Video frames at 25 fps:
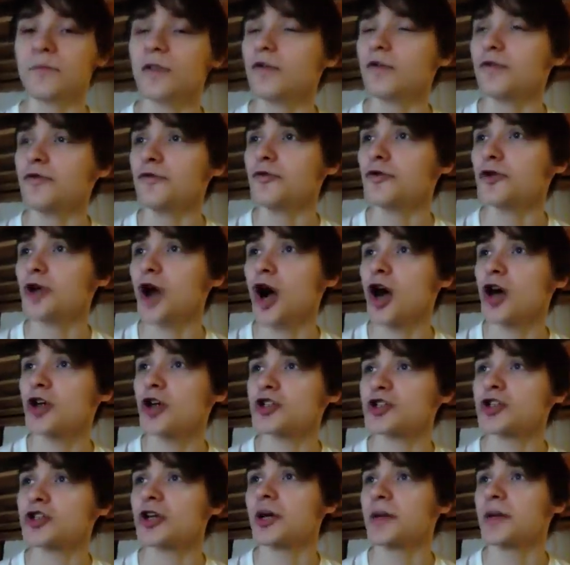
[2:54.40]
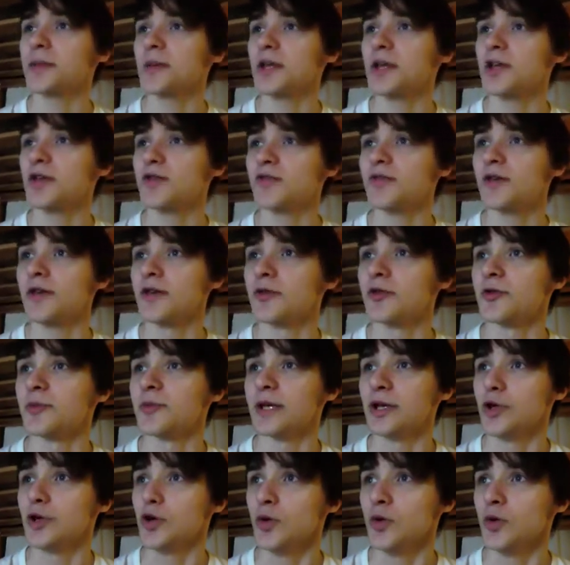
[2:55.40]
for an archetype that you think would
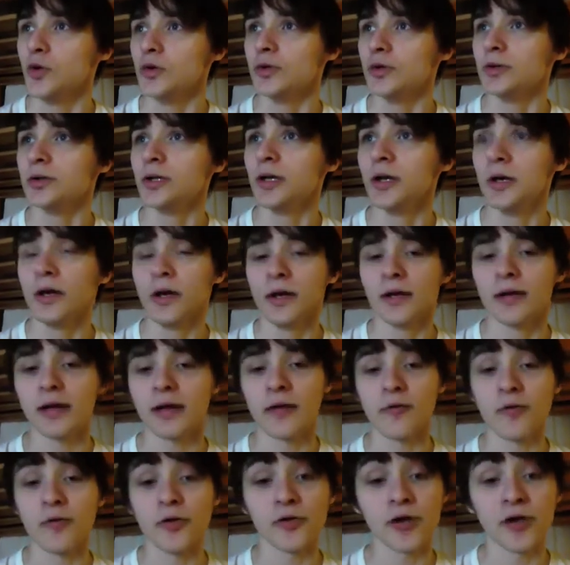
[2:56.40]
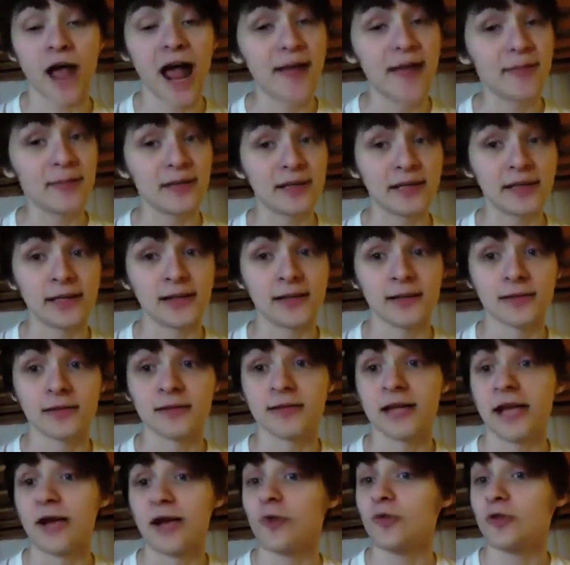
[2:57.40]
be cool, then we would happily
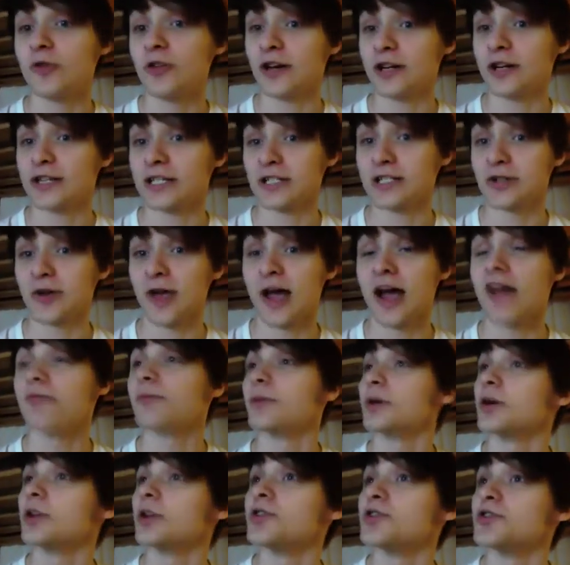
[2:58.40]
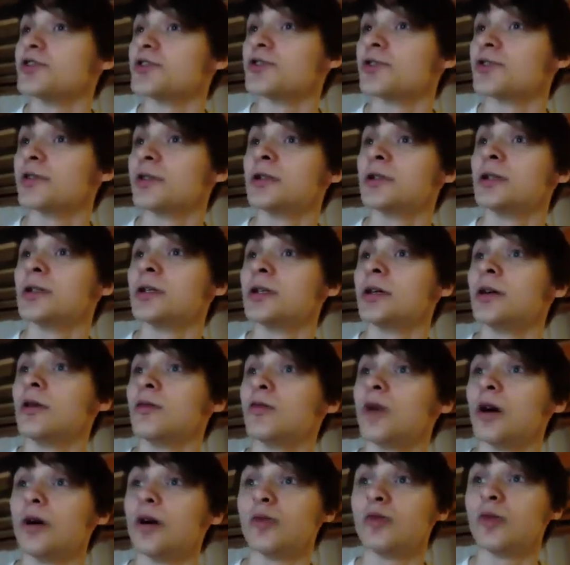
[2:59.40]
take all the ideas you had because,
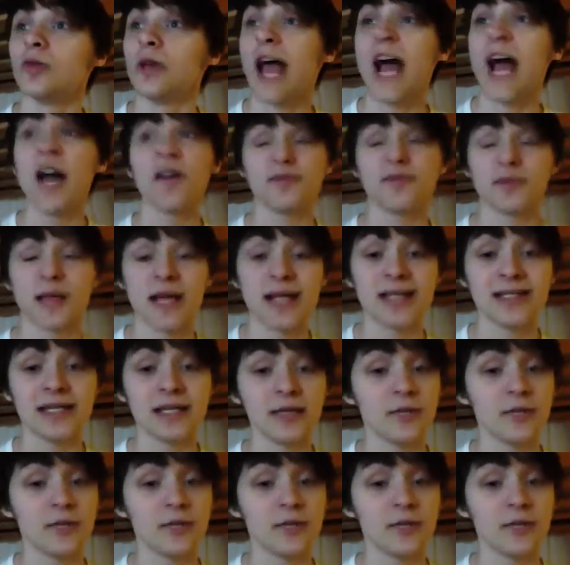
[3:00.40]
well, we have plenty,